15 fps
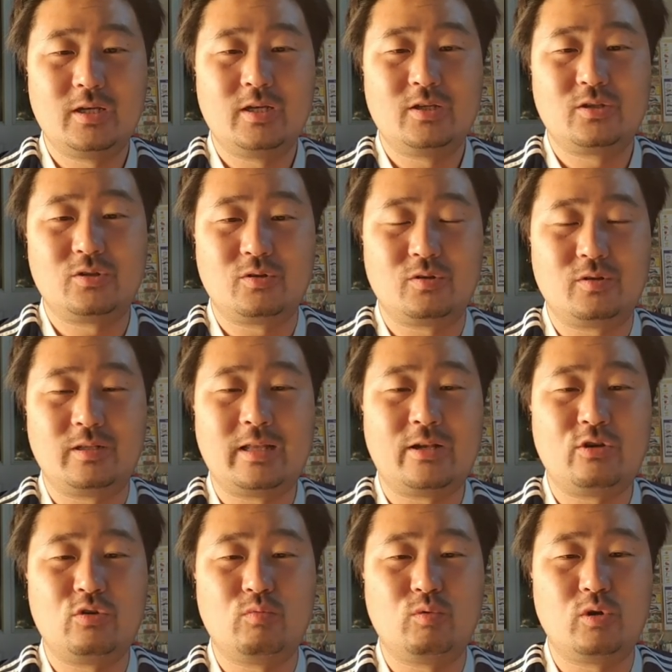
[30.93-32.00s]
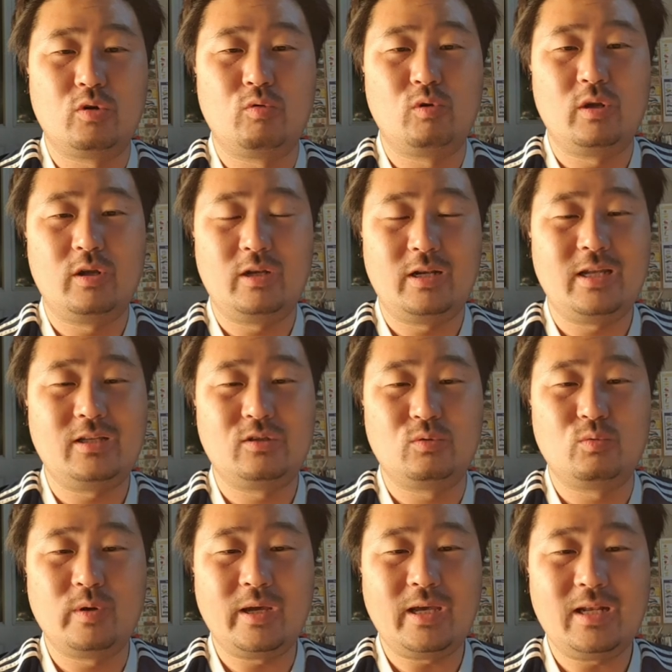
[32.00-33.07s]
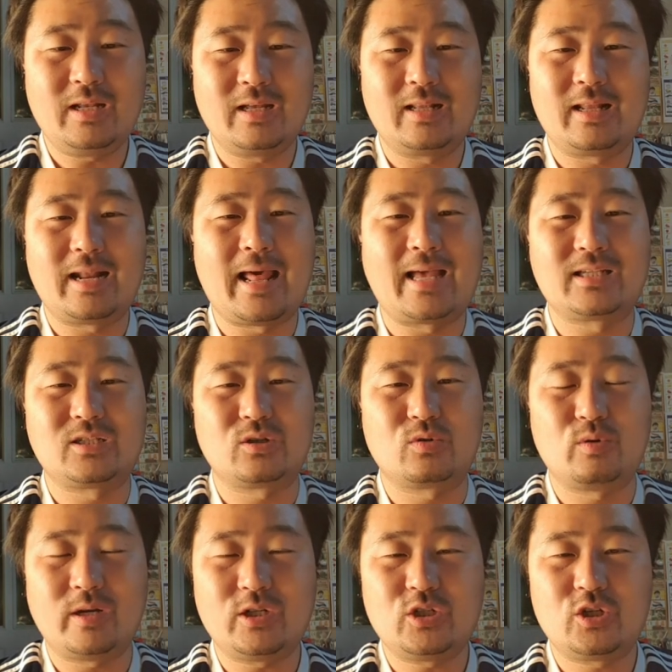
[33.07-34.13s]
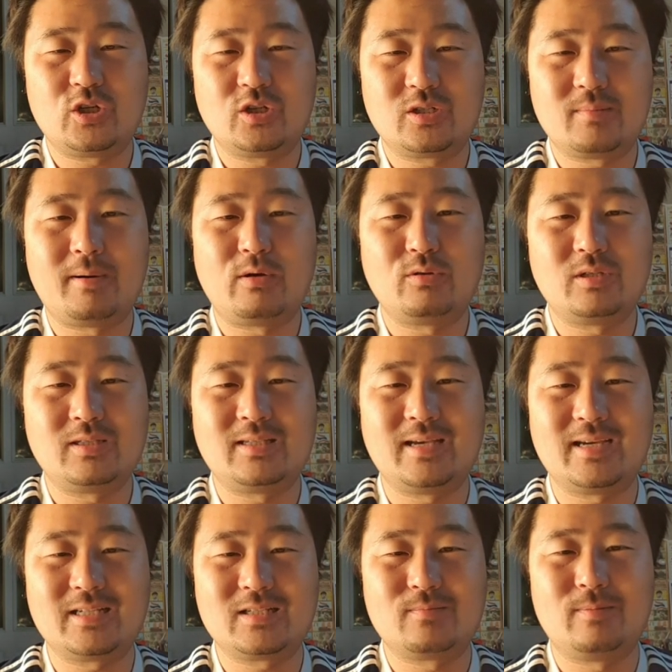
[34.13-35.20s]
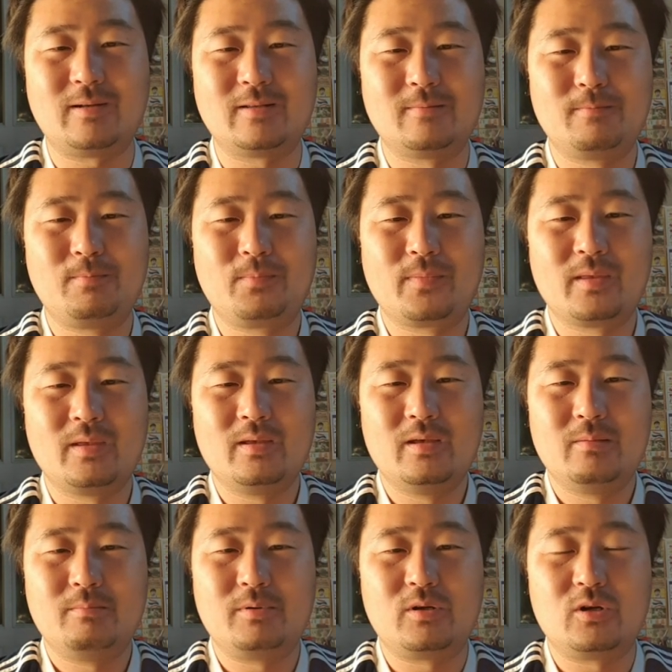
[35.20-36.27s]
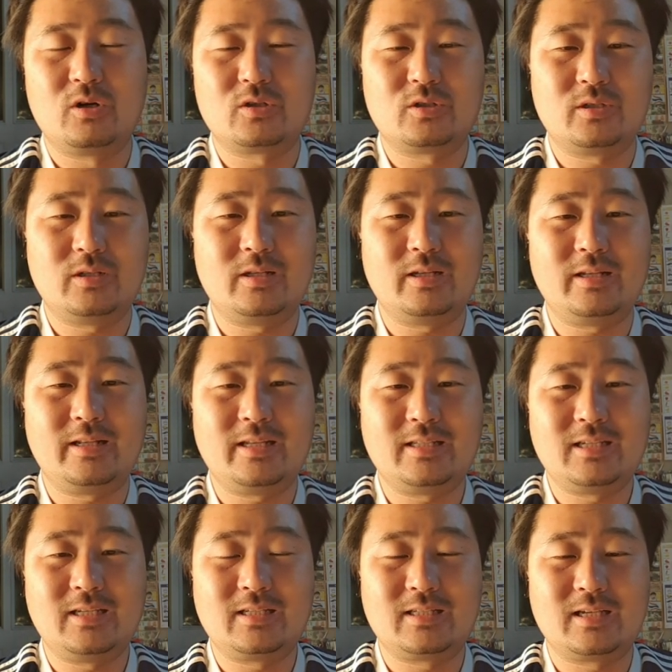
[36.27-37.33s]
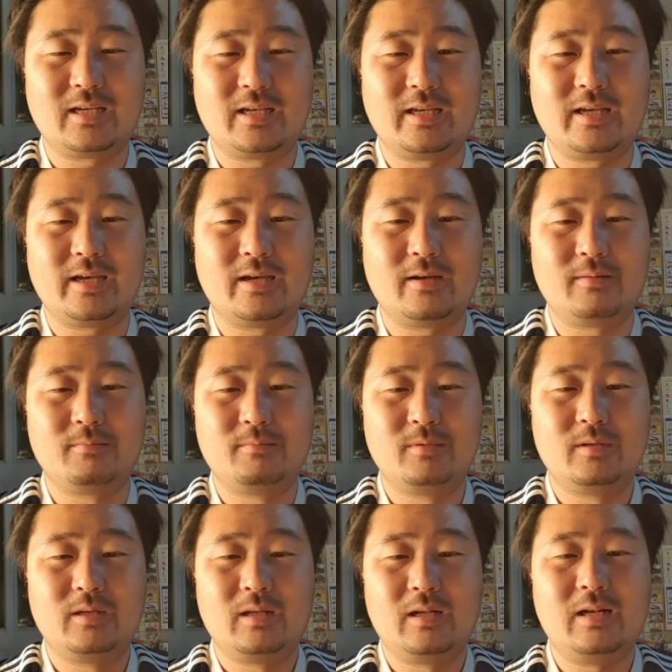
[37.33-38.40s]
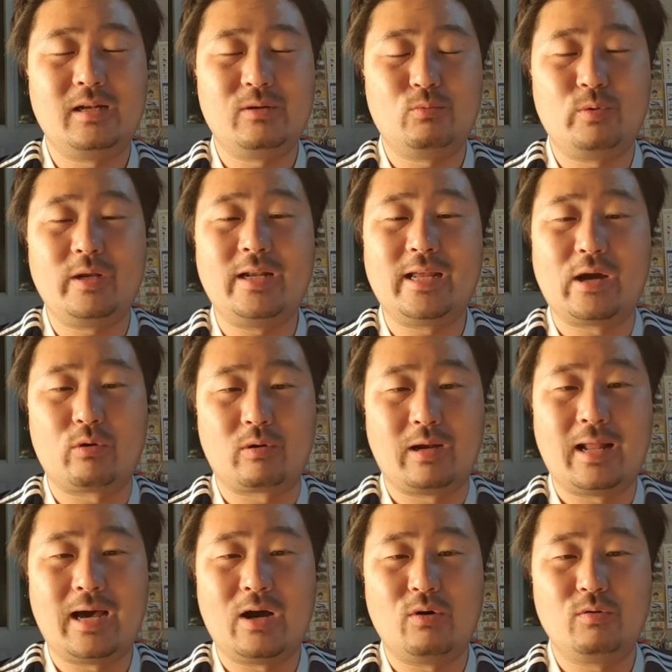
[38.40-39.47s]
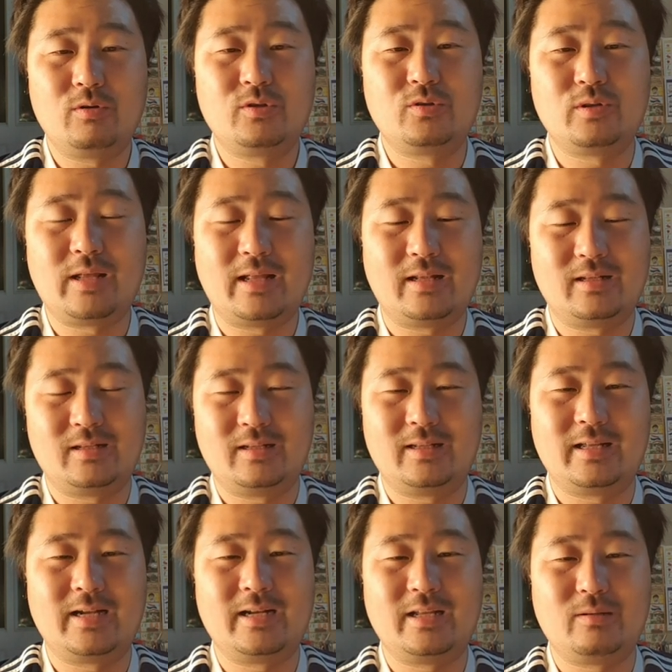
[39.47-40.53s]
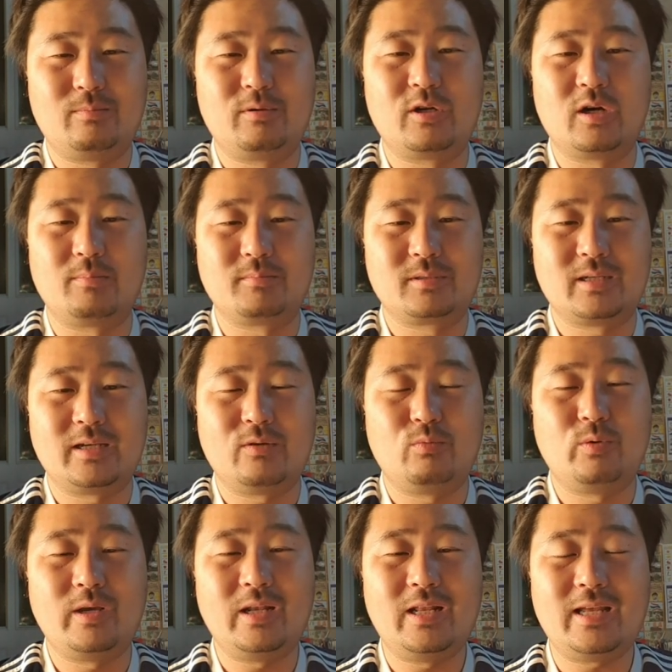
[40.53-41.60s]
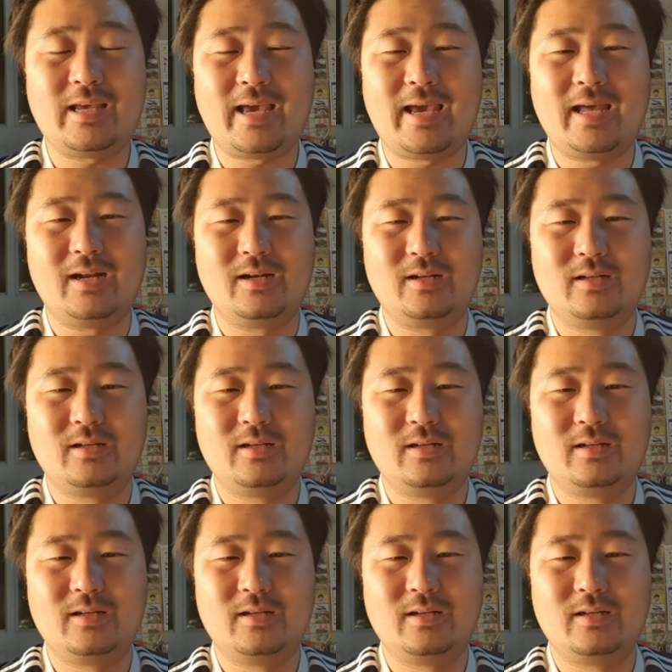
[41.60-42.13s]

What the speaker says: So then you would only need to read and then answer questions about the text, but because this is a reading out loud, so then it becomes a reading and